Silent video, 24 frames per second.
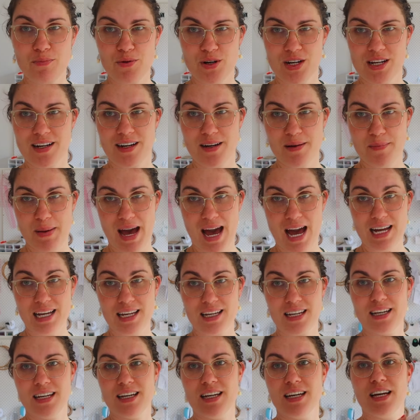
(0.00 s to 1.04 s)
a pre-cut pack
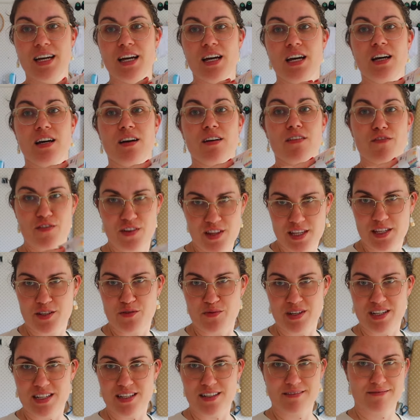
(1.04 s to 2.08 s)
for this
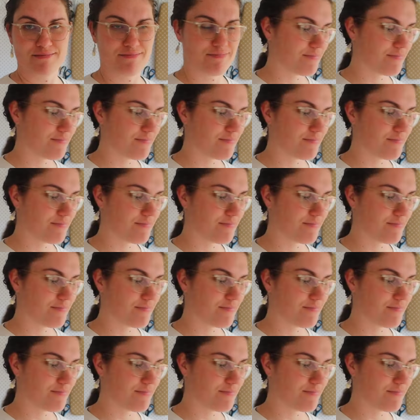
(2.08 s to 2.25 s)
reason.